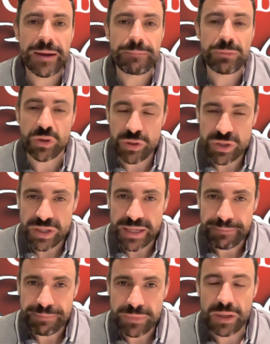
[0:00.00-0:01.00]

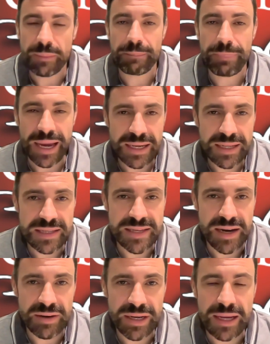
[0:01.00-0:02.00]
usually pain in this
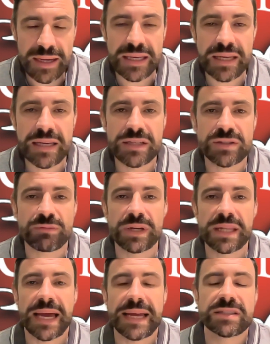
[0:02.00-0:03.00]
area is
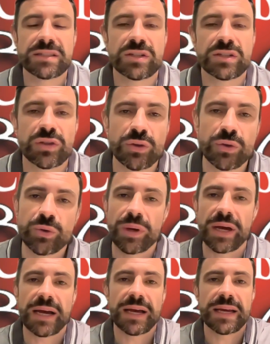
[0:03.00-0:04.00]
related to
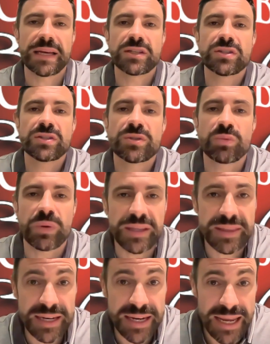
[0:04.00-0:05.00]
issues
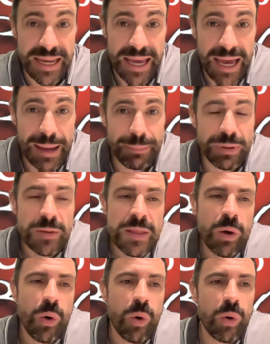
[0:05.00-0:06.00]
with the kneecap
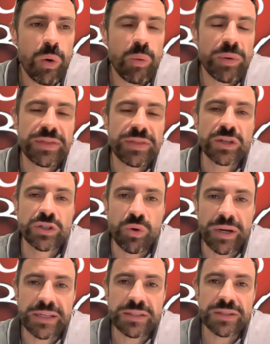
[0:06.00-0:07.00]
or with the
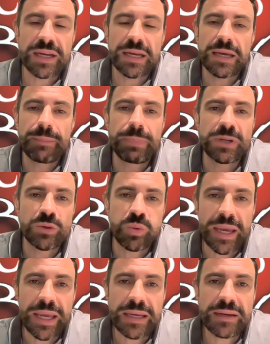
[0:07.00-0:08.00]
joint
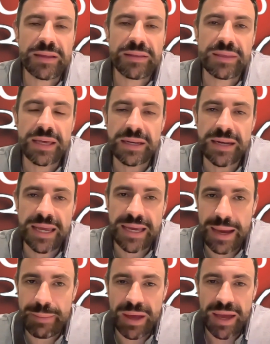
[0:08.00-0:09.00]
between the
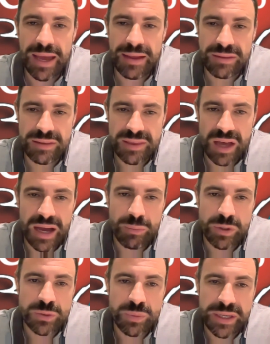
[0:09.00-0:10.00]
kneecap and the thigh,
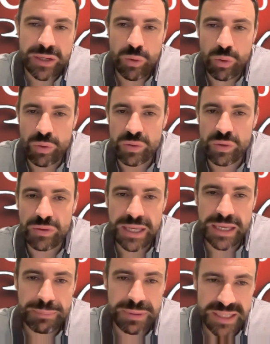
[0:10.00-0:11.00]
which we call
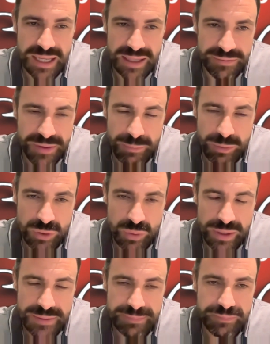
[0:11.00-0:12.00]
the patellofemoral joint.